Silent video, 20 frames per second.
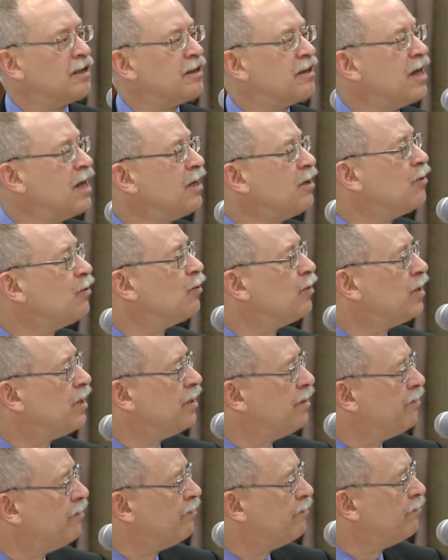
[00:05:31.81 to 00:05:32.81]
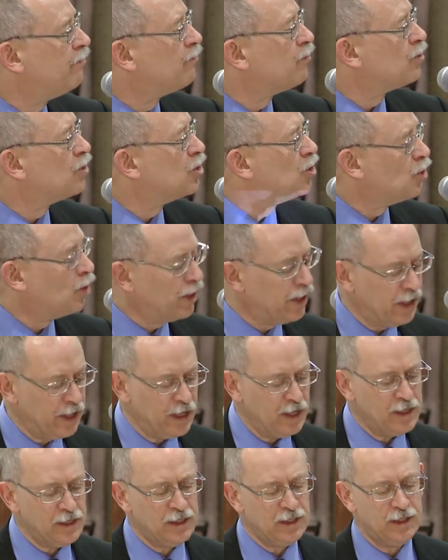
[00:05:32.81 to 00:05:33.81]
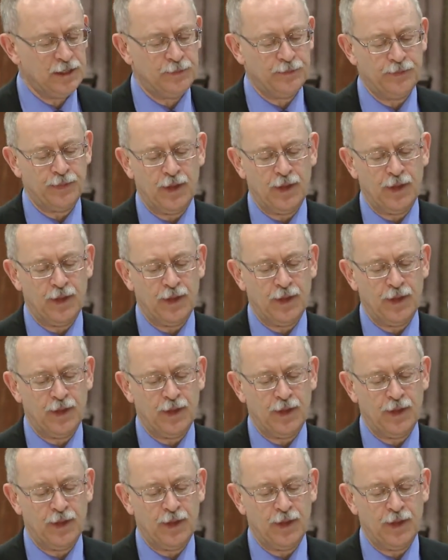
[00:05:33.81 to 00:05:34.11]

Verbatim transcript: Thank you really for joining us.